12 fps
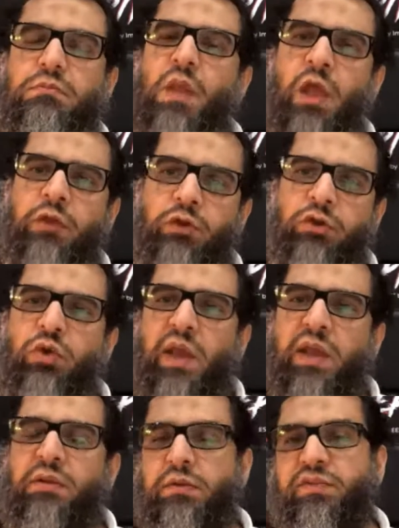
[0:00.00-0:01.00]
So you
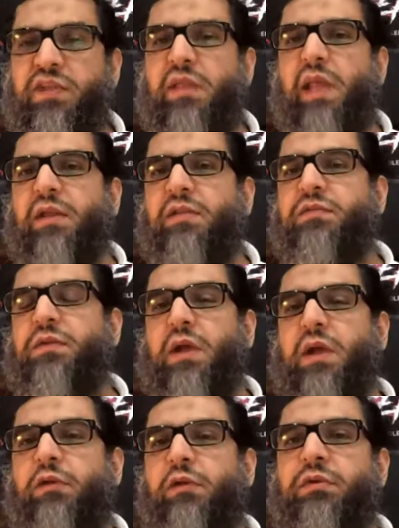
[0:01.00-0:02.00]
can say that is the
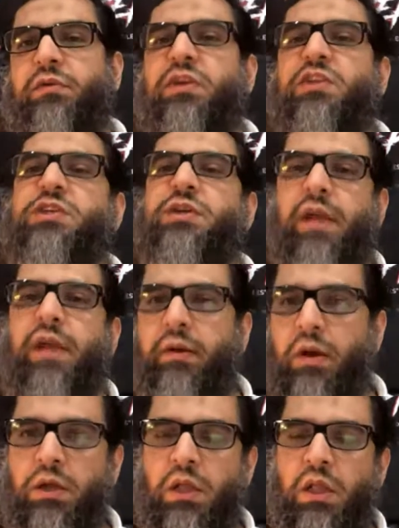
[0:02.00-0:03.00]
kind of the rigid era
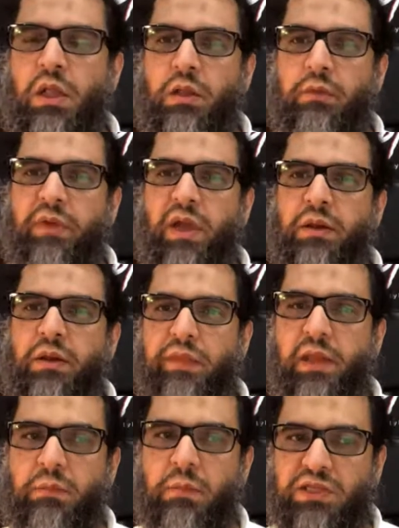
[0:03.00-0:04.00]
where
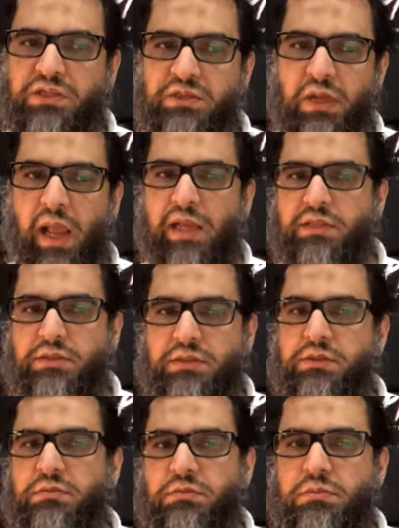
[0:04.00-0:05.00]
nothing much has
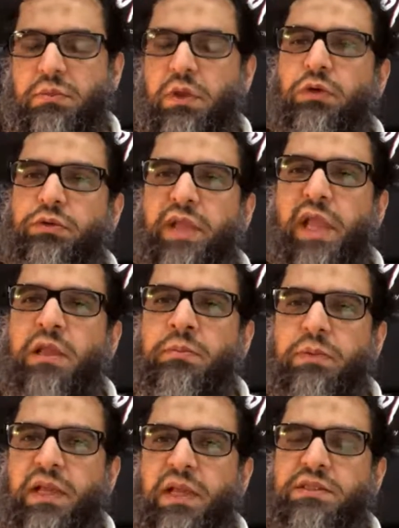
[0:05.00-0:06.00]
taken
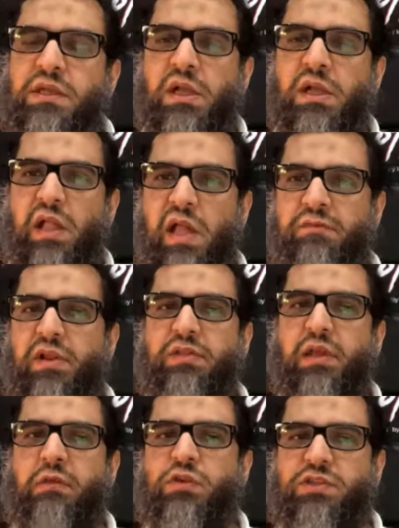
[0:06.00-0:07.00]
place. Everything
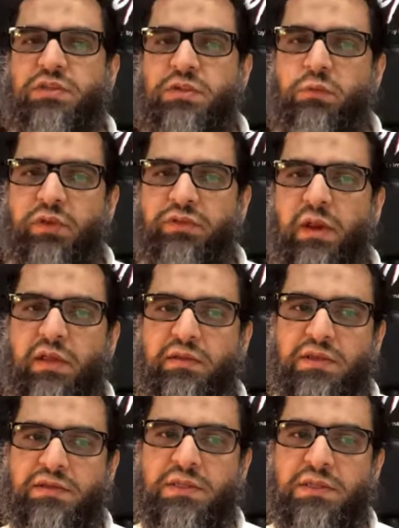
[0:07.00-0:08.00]
was in
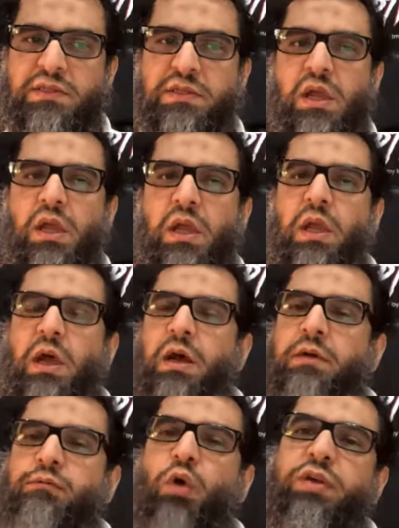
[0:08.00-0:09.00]
existence.
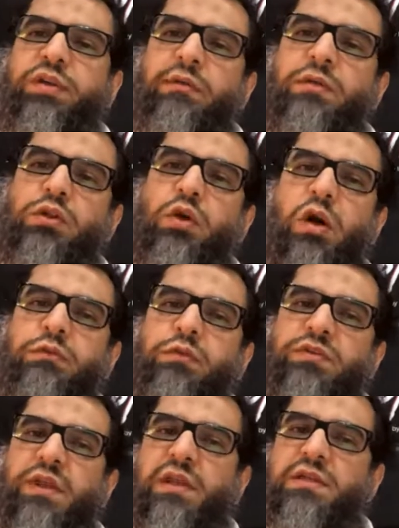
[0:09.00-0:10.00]
Whatever thought was
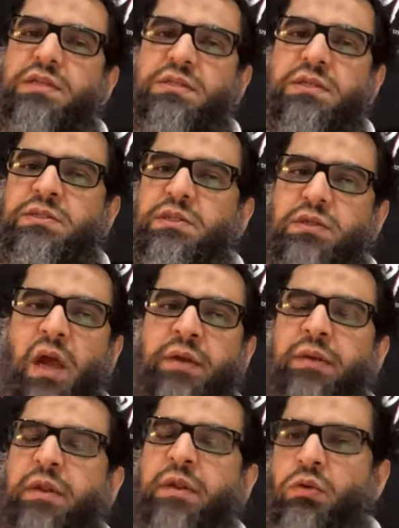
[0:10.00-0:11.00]
in existence, it
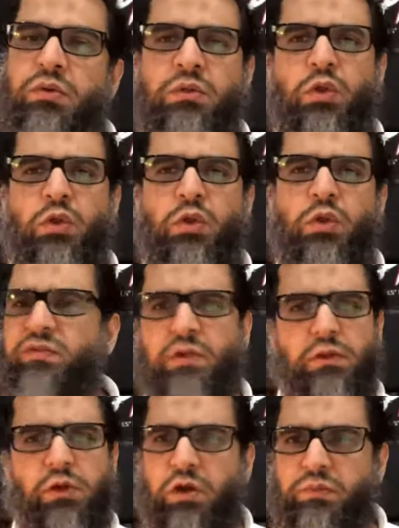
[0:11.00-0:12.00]
continued. No
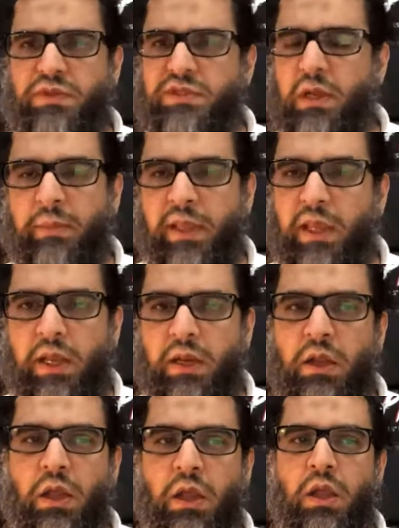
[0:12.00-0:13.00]
original thought was coming
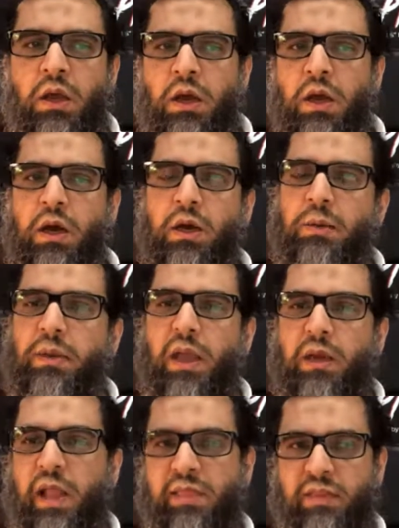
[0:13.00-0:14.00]
in.
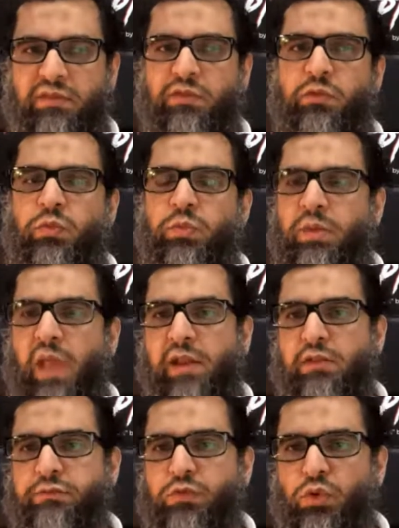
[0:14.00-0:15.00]
And this is
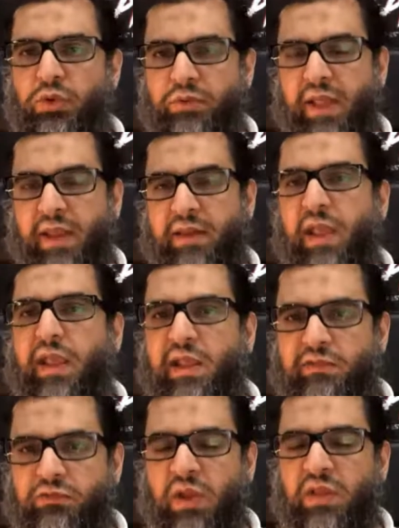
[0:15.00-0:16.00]
the 4
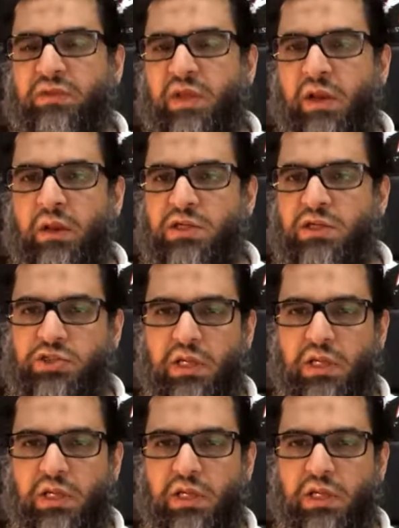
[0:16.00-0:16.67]
decades, you can say in a nutshell,